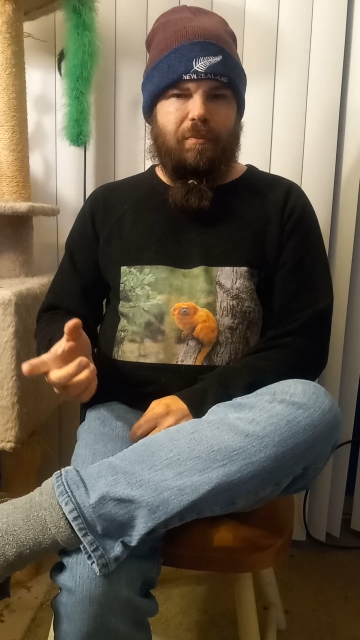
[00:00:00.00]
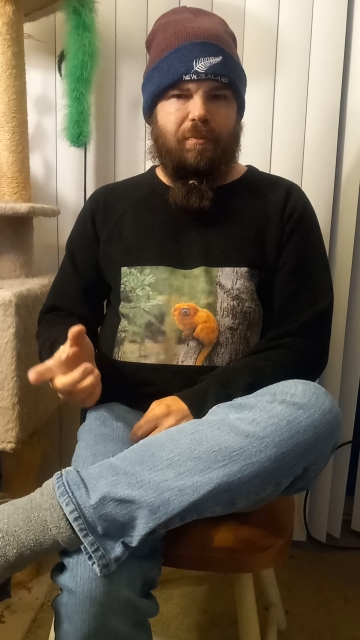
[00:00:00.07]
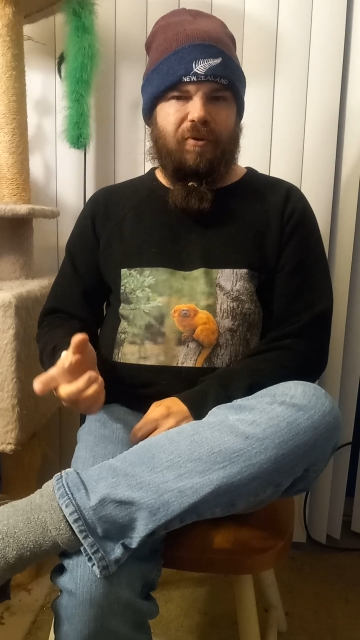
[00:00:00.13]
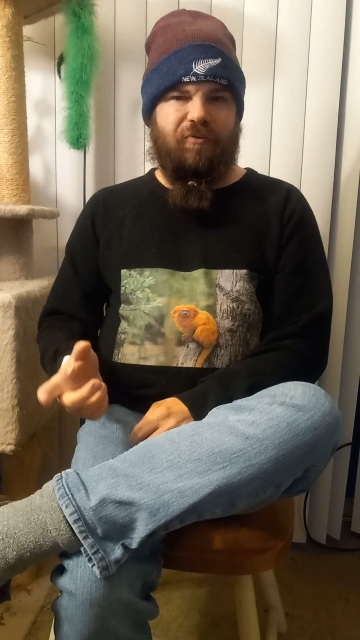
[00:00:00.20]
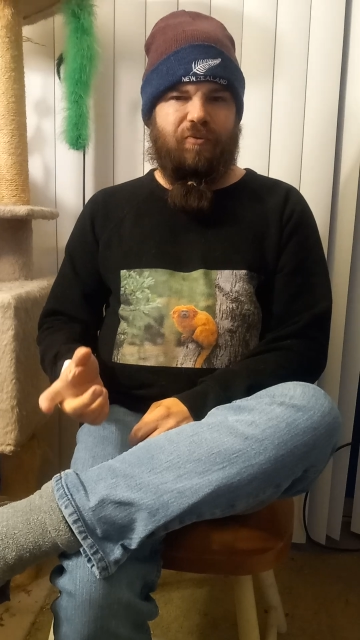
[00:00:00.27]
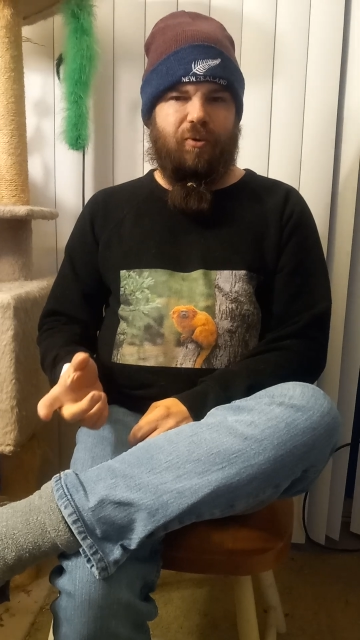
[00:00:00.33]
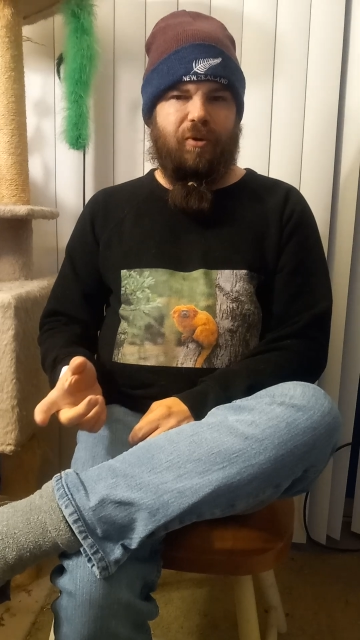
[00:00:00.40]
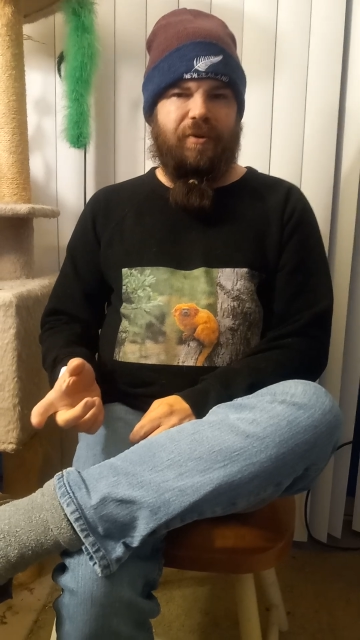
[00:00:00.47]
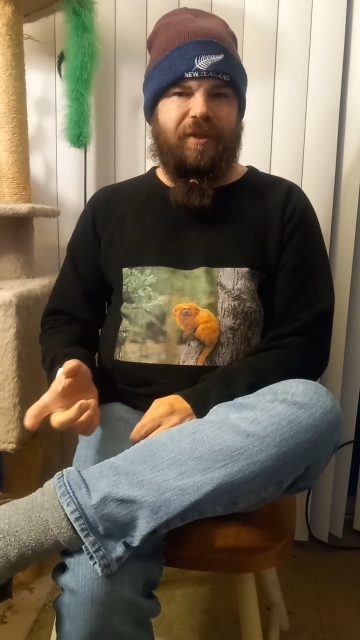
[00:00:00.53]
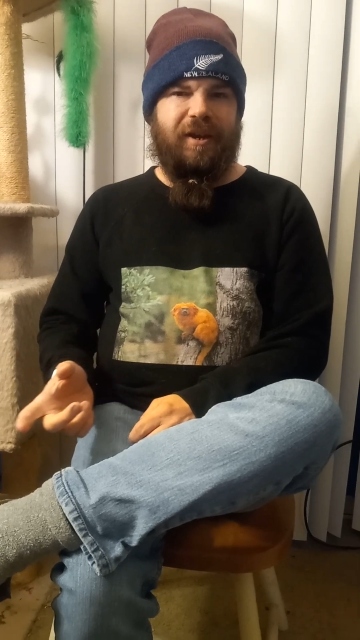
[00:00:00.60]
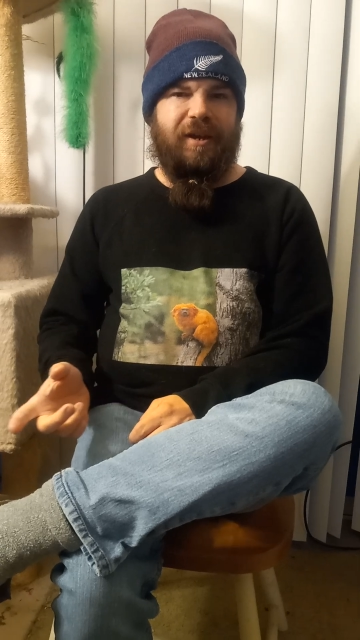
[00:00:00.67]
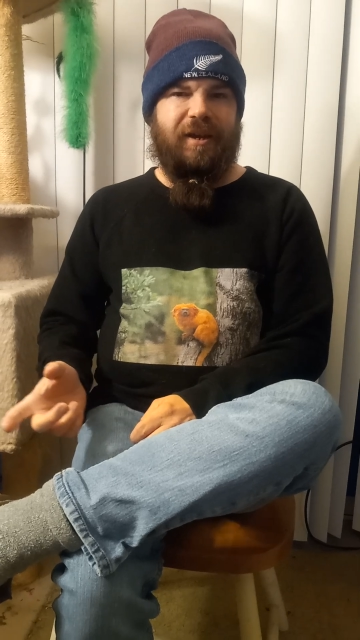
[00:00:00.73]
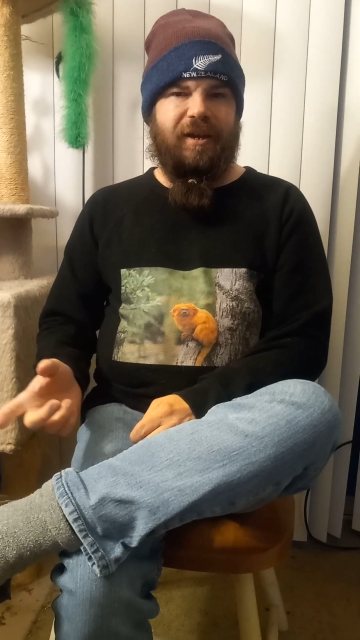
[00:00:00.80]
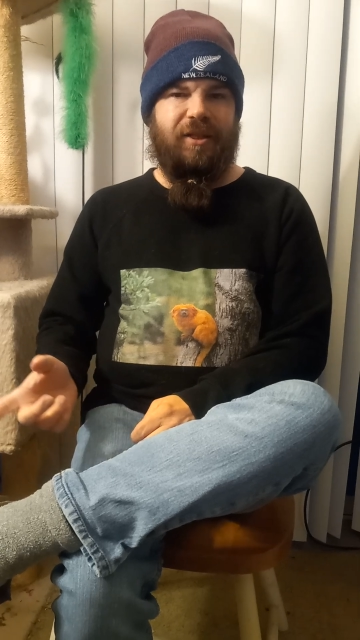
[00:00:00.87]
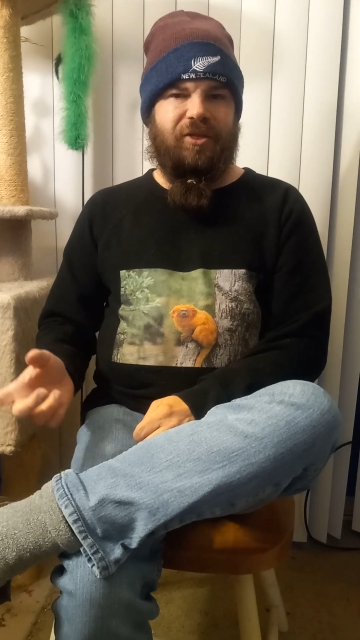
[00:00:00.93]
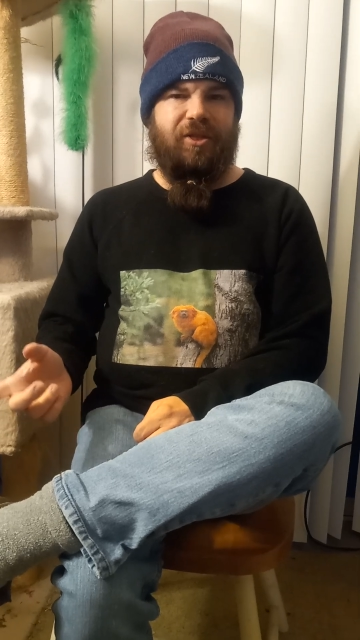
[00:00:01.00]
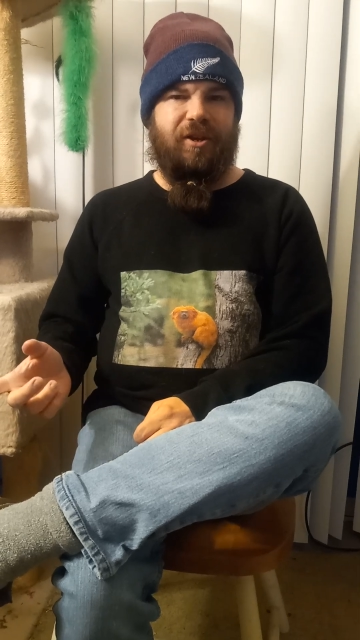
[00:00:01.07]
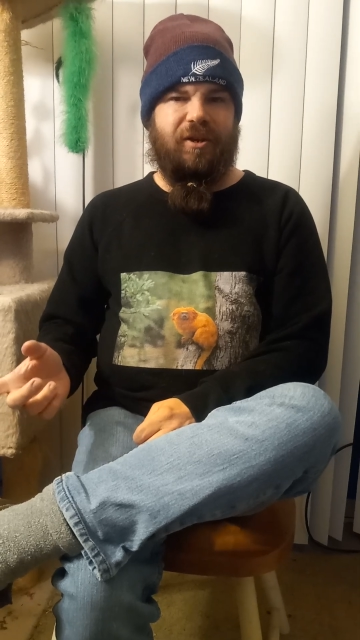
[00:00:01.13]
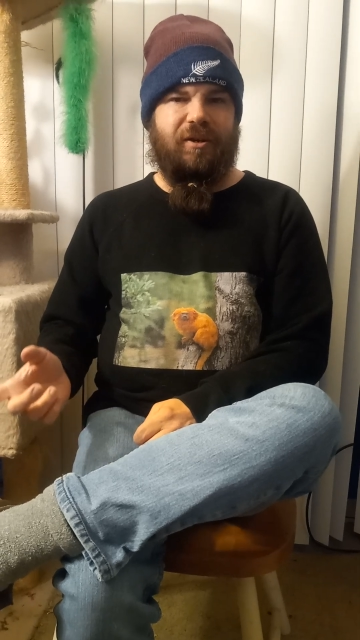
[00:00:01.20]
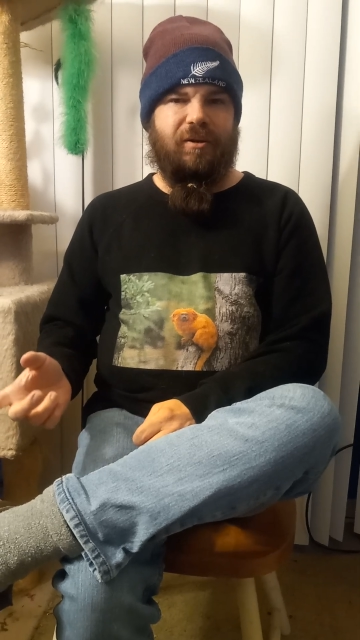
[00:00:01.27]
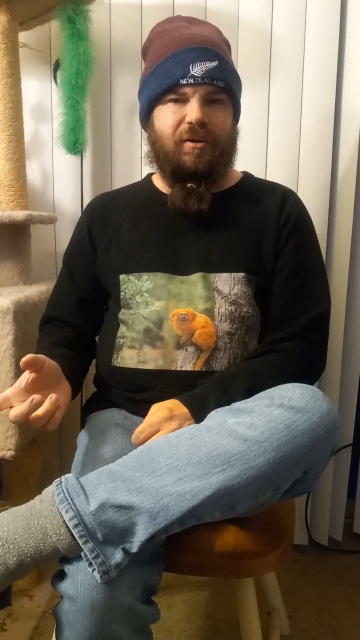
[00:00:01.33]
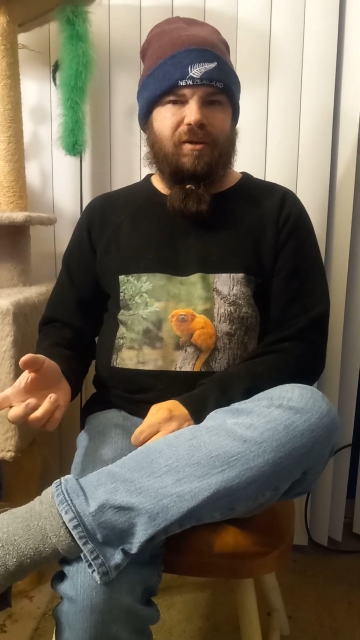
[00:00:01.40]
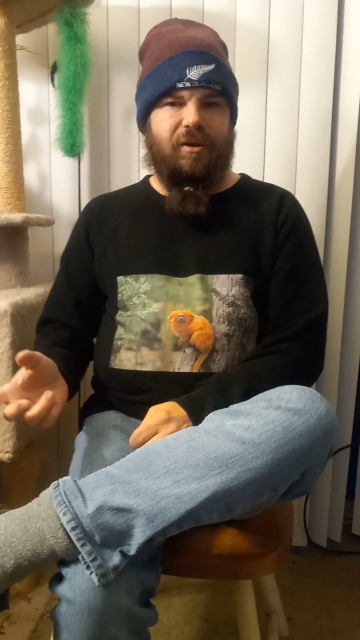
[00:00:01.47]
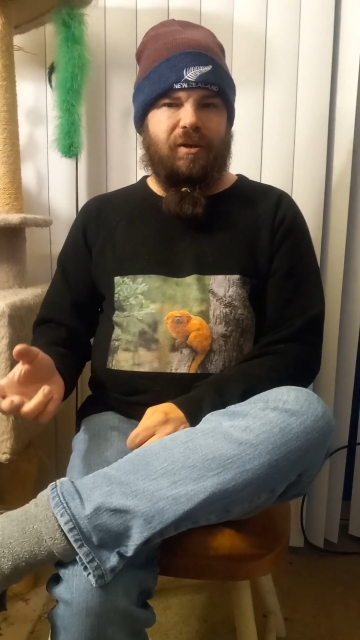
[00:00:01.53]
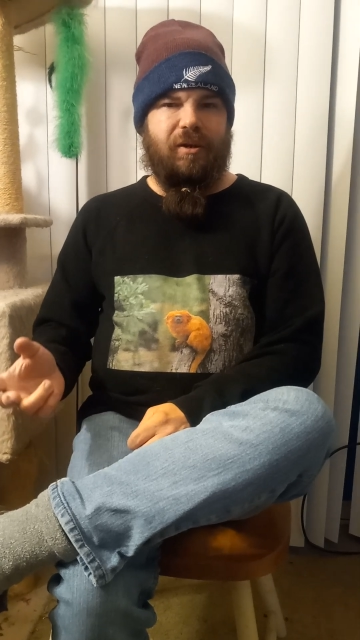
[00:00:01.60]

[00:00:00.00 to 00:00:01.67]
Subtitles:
Before they get there,